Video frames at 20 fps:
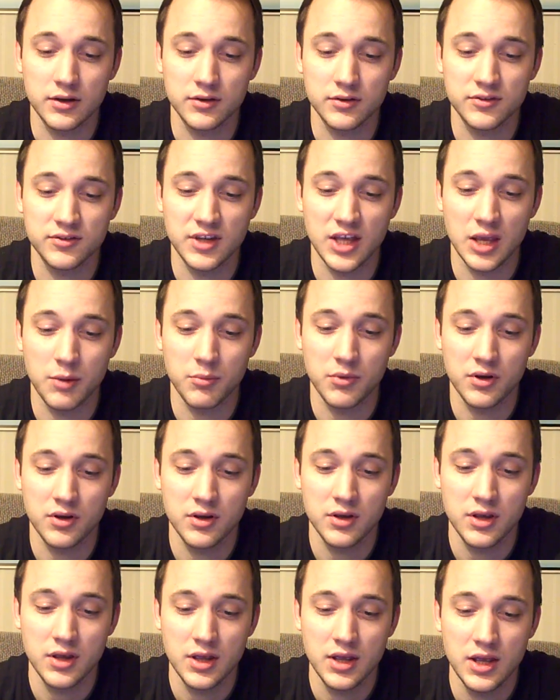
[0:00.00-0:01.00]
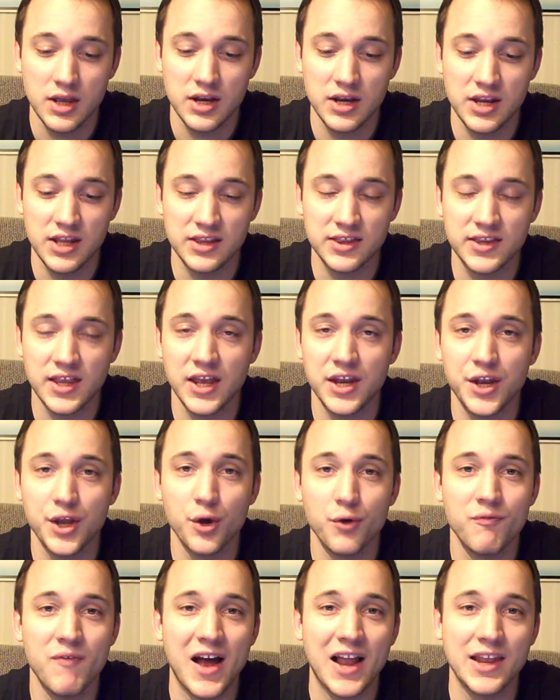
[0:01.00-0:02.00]
Same
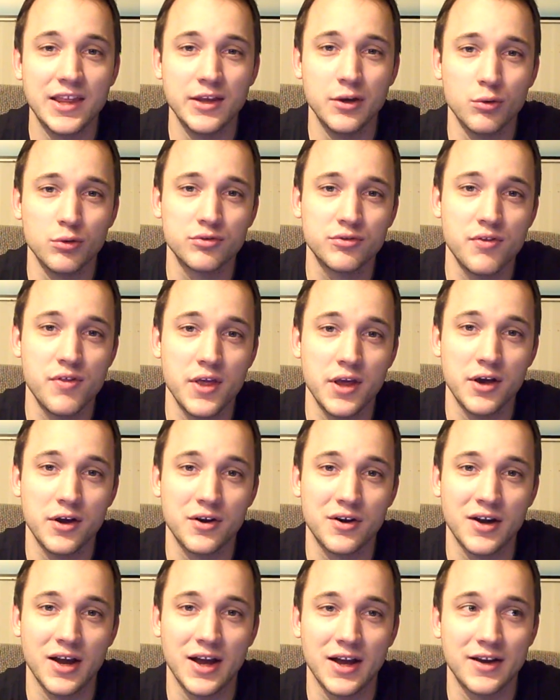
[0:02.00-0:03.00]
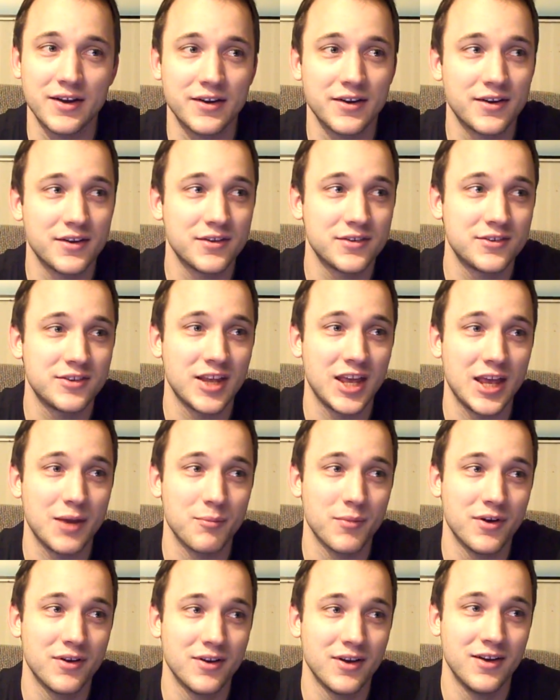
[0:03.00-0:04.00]
Nintendo values there, and
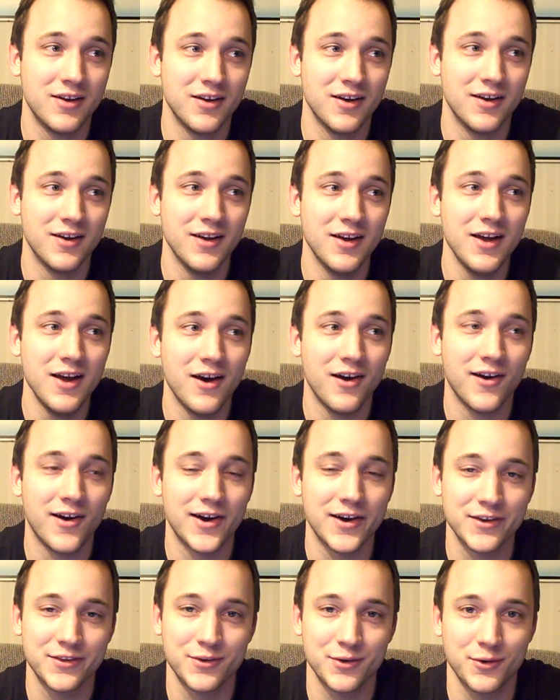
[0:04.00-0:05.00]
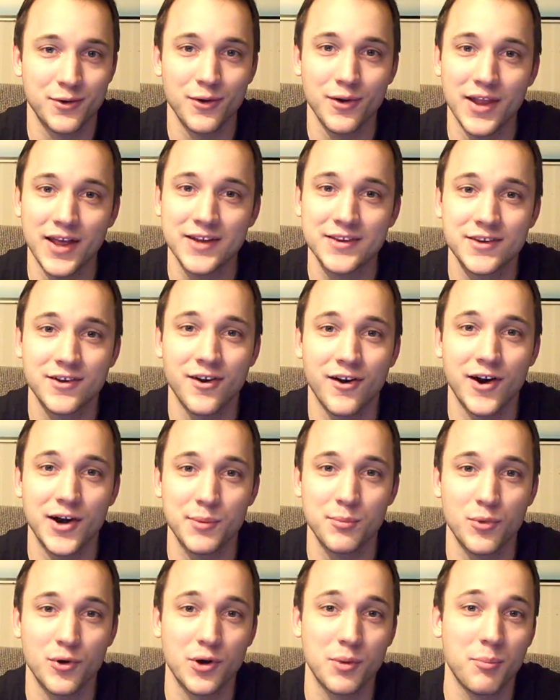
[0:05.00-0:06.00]
same hard to collect
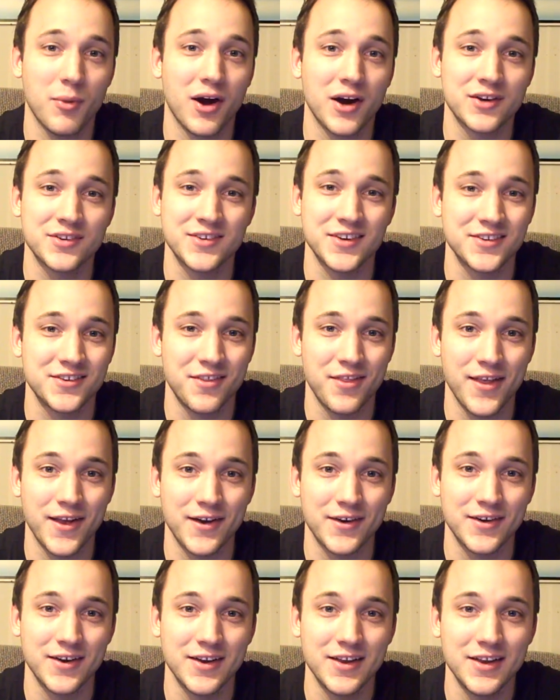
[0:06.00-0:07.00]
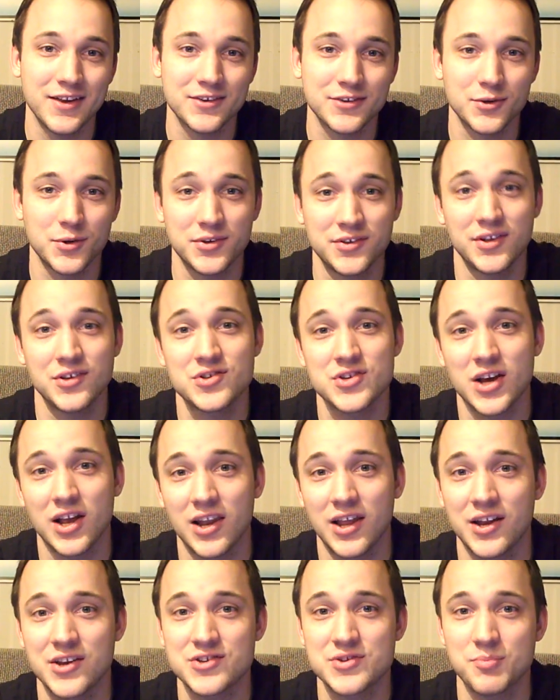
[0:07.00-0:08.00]
cardboard boxes there. So it's a
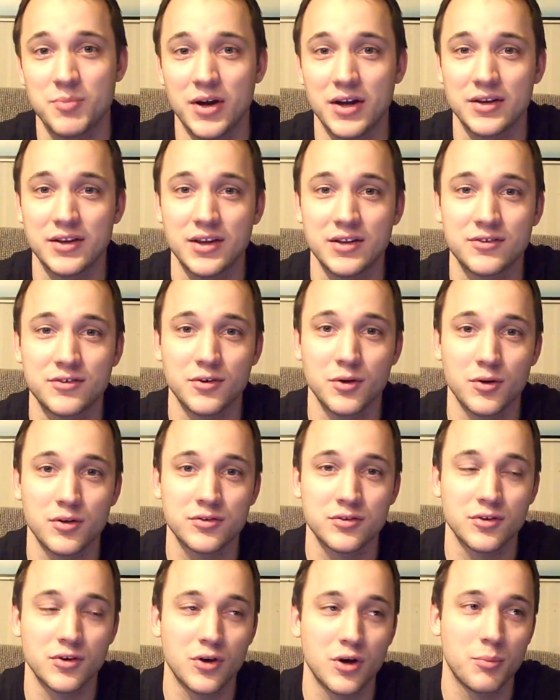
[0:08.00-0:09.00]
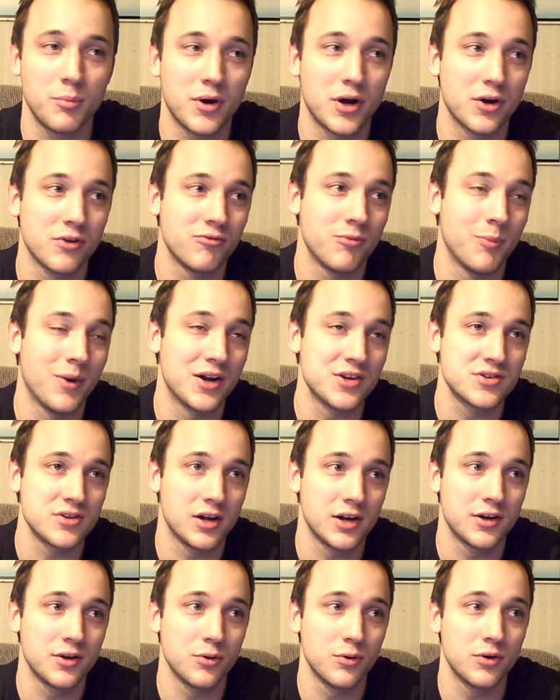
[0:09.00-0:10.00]
challenge, but it's also a part of my
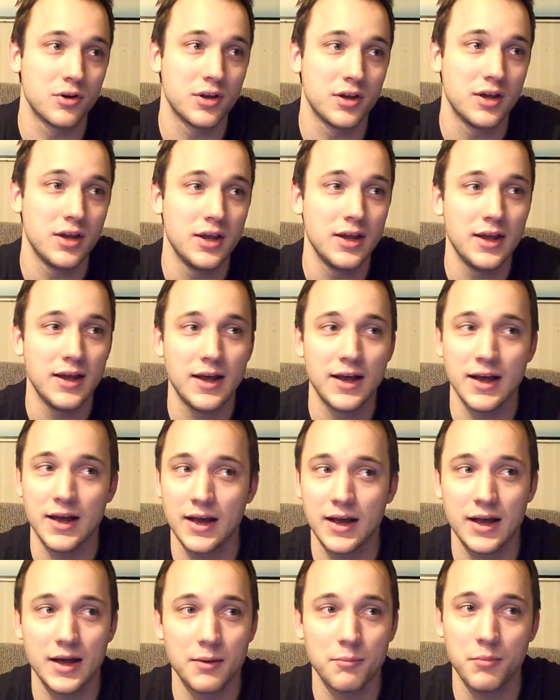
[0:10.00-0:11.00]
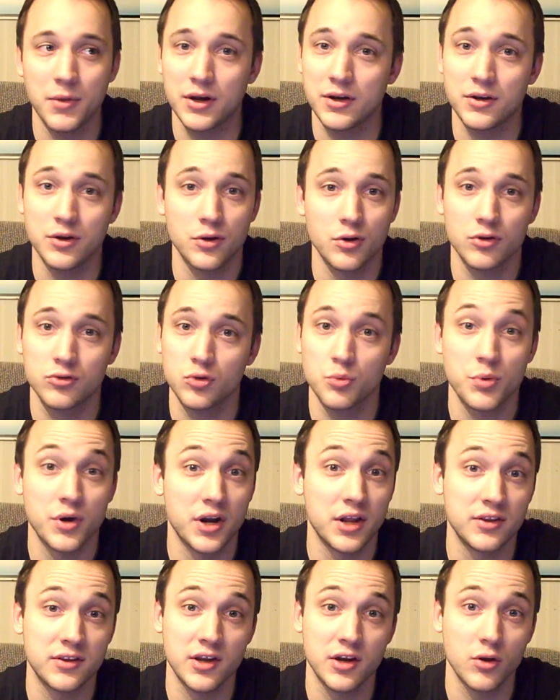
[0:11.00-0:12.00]
childhood. But Super
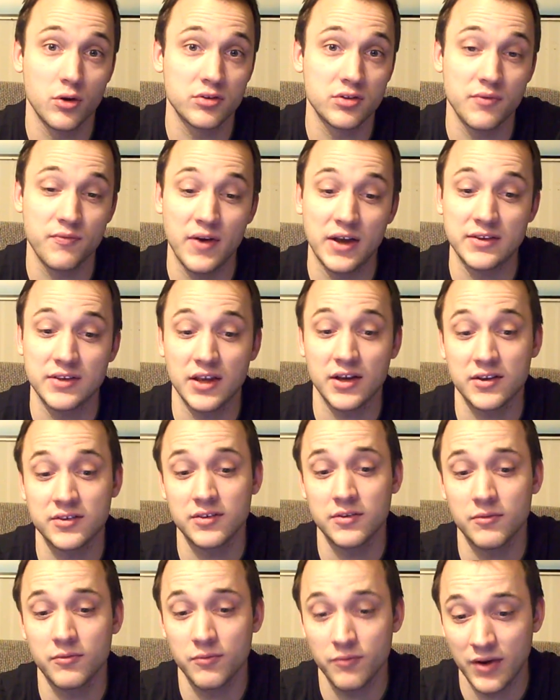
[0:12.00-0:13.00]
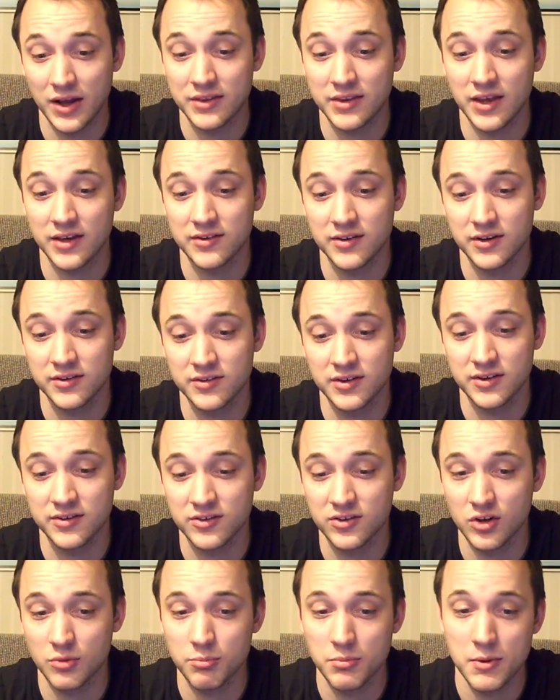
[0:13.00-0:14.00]
Nintendo is a fantastic
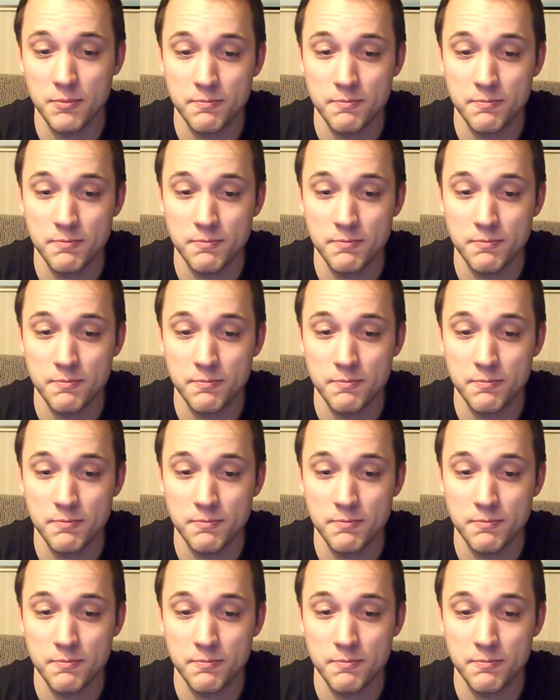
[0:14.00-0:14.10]
system.